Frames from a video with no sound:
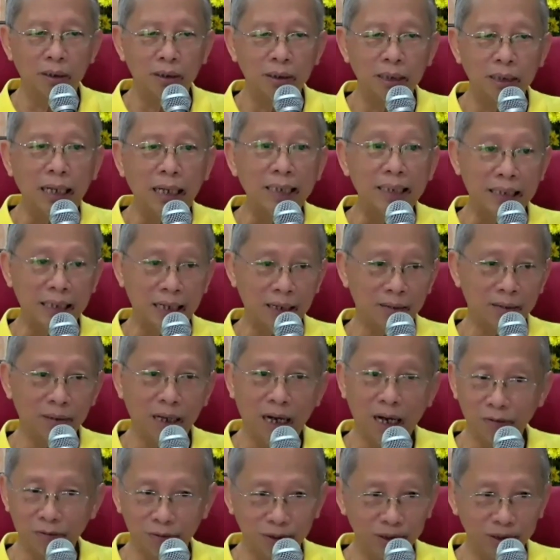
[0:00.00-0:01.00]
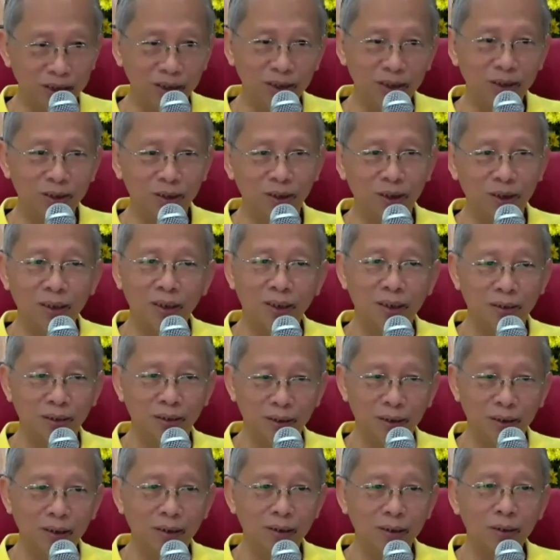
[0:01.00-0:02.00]
that time I will just
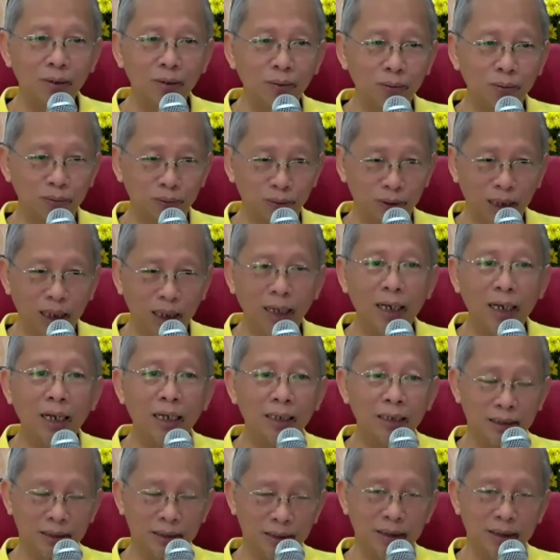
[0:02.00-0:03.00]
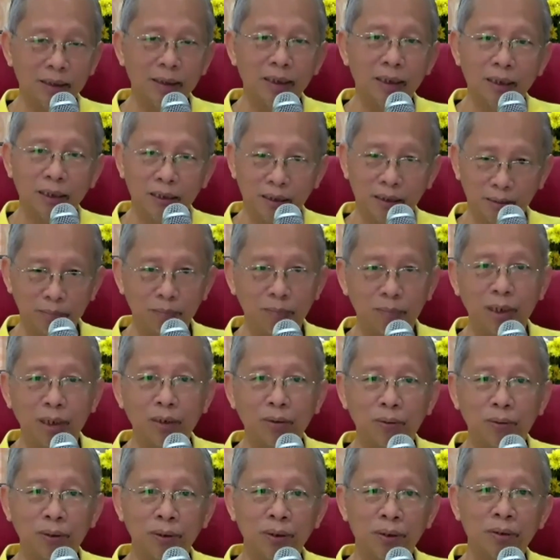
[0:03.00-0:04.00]
go, unless
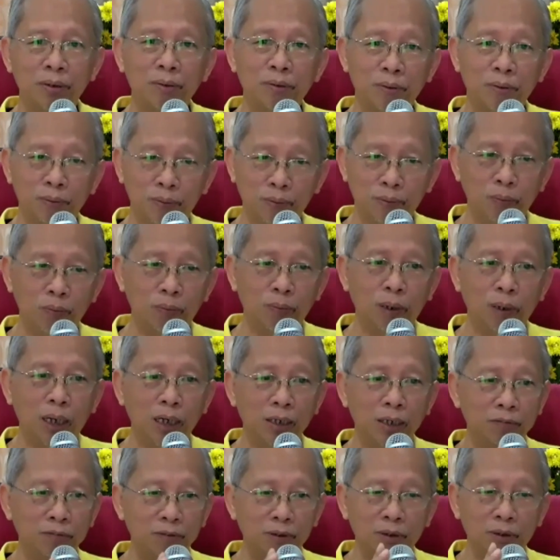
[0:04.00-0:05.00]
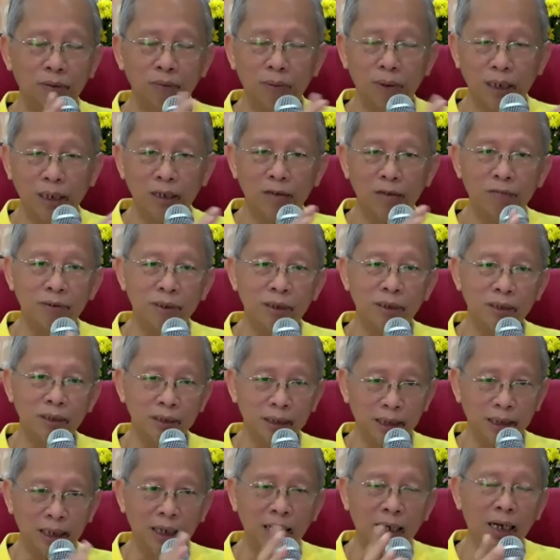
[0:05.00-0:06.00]
my wife or whatever,
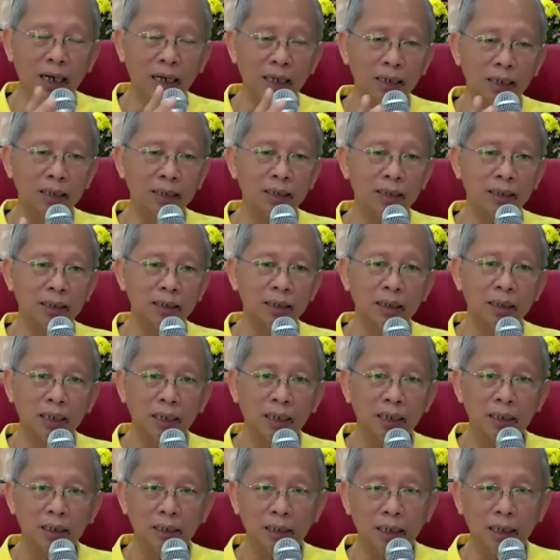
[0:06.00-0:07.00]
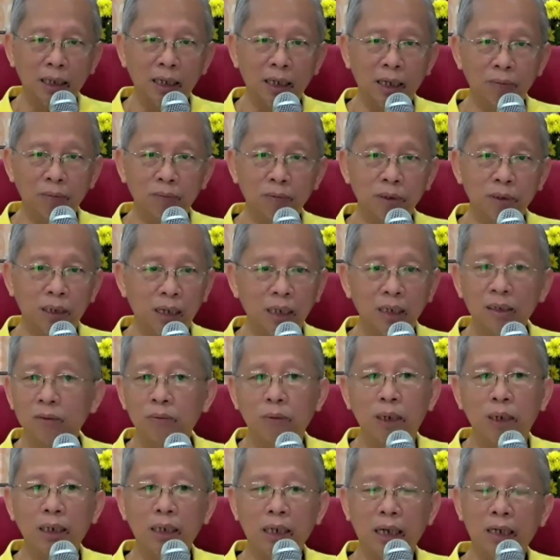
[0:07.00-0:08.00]
there are other things that I won't.
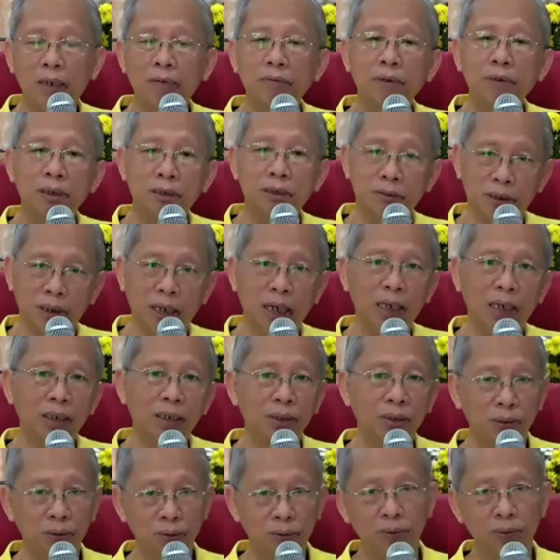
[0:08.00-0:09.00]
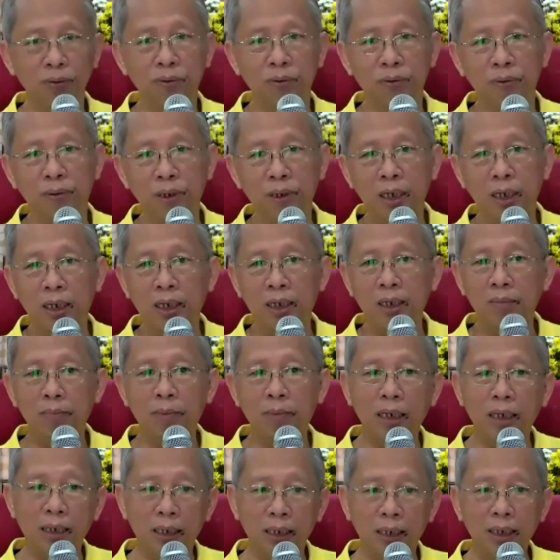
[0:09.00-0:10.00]
Otherwise, I will try to go.
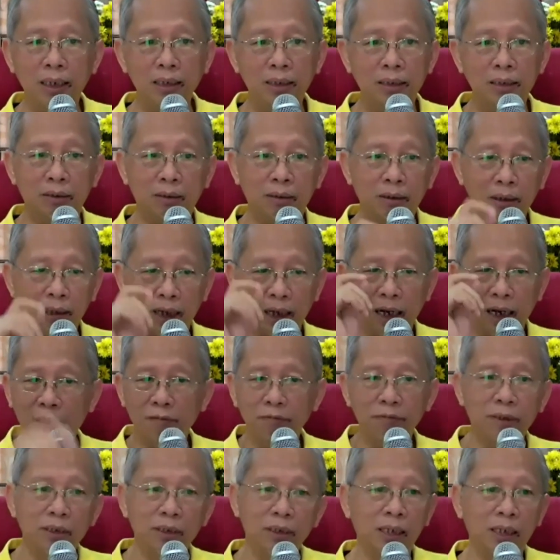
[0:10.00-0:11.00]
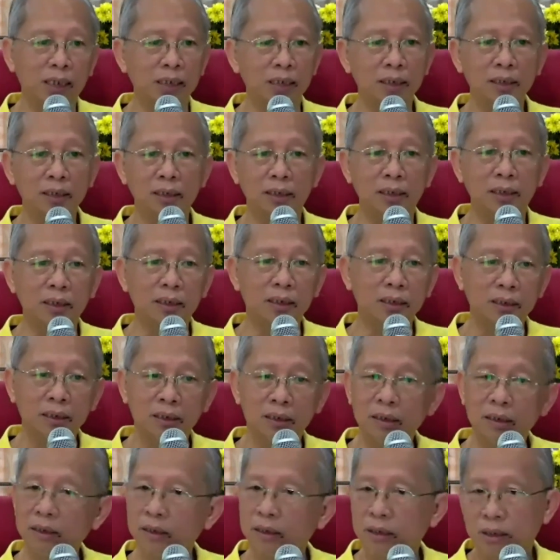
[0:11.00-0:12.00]
But later on, after that year,
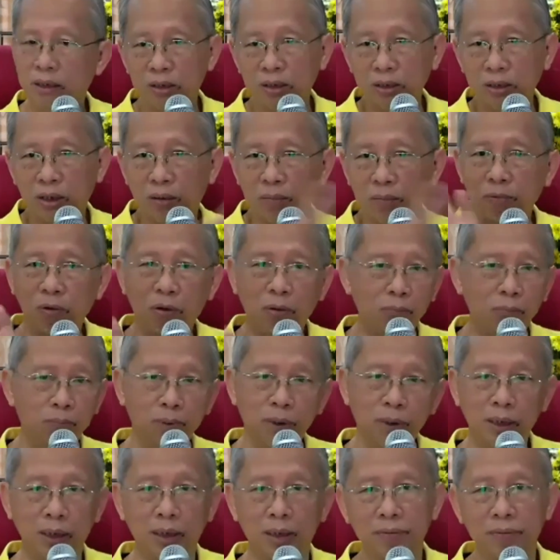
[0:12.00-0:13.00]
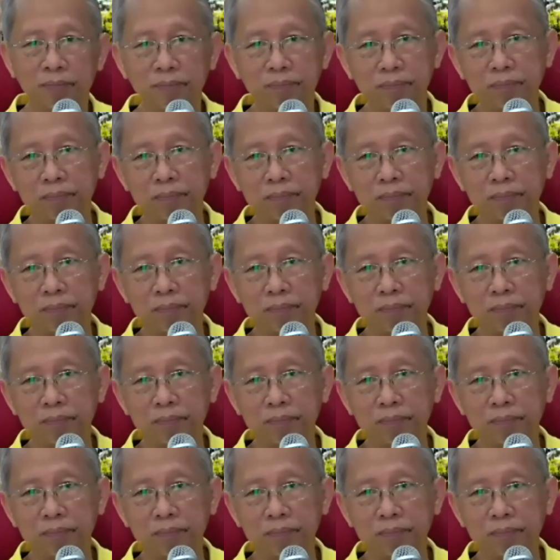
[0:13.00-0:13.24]
stop completely.